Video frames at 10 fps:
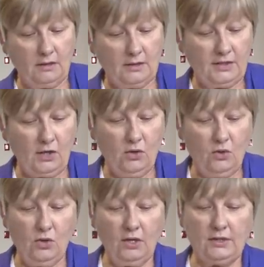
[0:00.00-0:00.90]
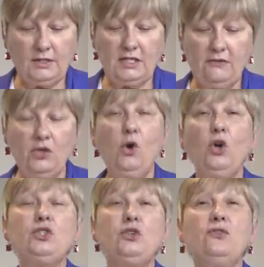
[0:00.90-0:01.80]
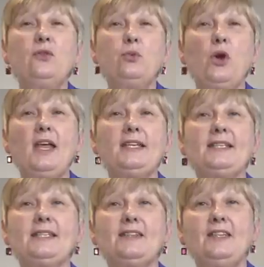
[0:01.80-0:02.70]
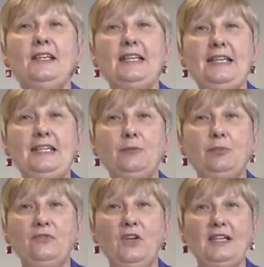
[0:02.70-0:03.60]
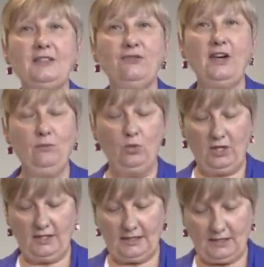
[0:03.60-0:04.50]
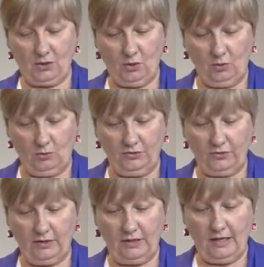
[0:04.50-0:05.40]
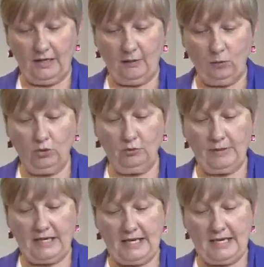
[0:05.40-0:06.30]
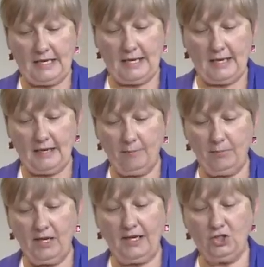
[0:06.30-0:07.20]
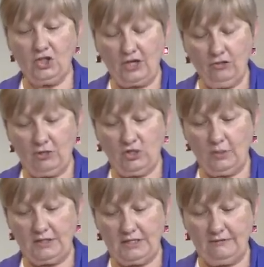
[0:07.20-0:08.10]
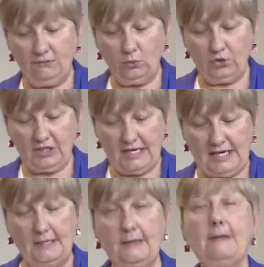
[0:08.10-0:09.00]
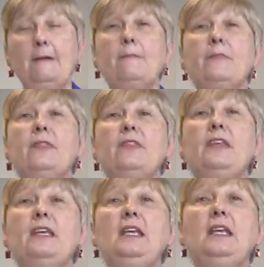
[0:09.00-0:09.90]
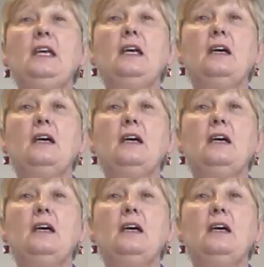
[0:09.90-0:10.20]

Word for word: So, to give you hot off the press, the lead provider framework, as it's called, will be by January 2014, the